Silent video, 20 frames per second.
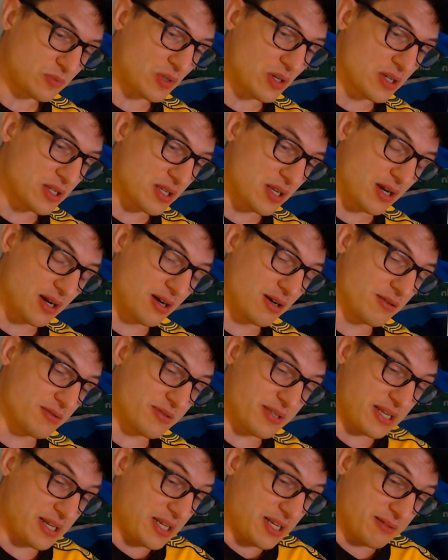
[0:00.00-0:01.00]
So,
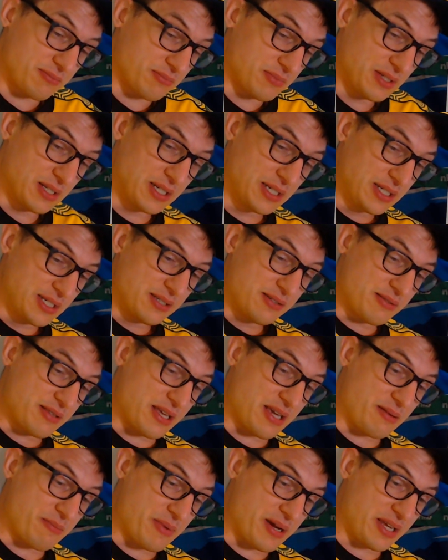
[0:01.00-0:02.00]
they did.
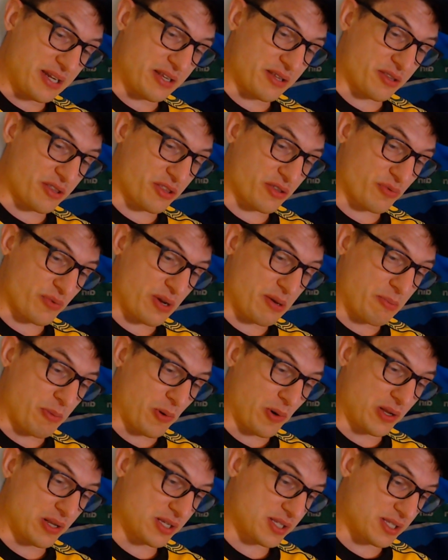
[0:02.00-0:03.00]
They made it 3
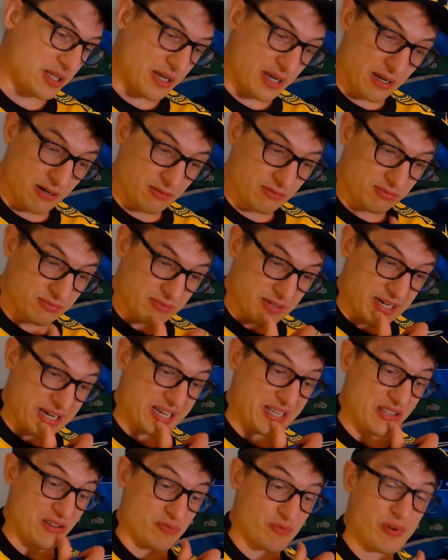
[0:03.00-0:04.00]
points to nil.
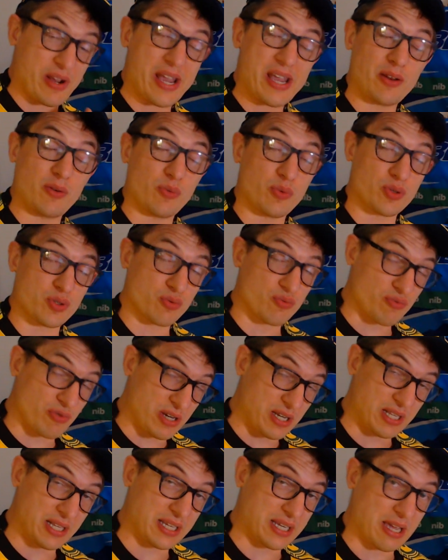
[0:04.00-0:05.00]
And the rain was
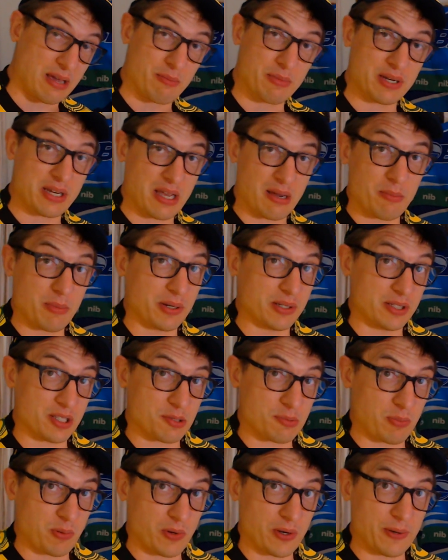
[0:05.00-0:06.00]
really coming down by this
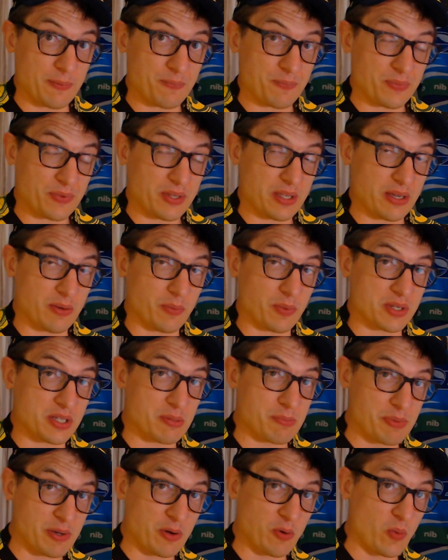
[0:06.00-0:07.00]
point. It was a
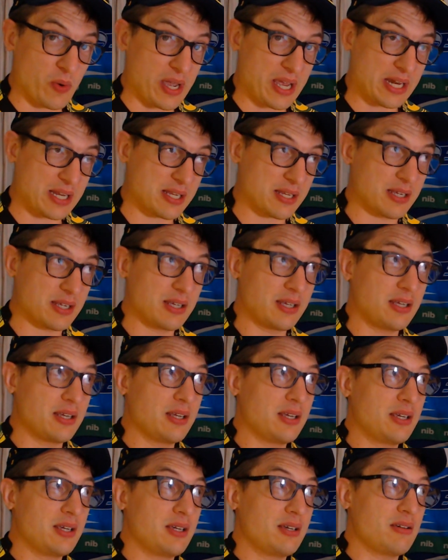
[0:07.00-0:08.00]
bit wet
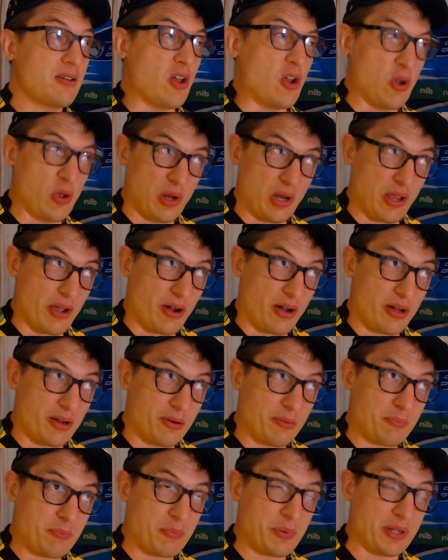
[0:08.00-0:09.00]
early
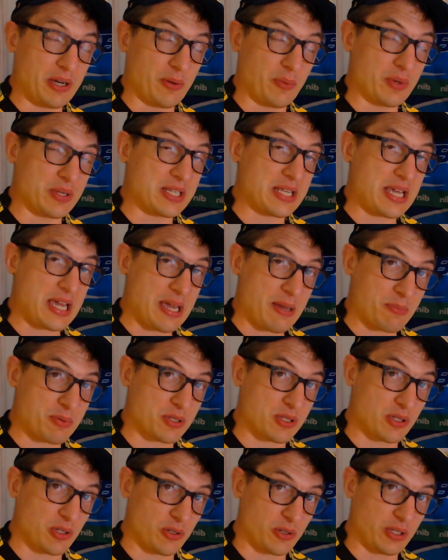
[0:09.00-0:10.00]
on, but it was
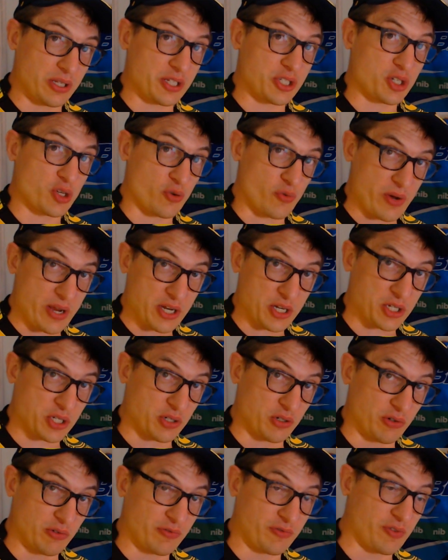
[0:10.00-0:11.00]
absolutely
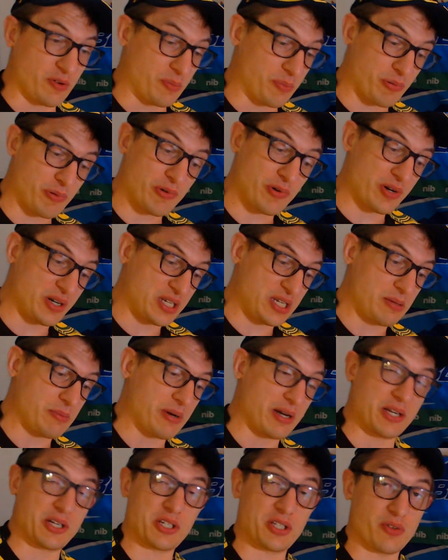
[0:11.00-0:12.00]
torrential for pretty
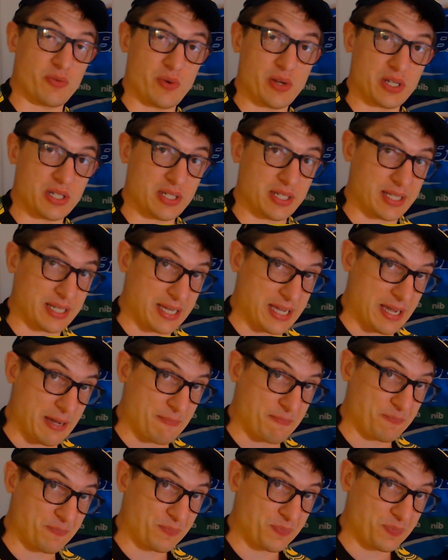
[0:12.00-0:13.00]
much the rest of the game,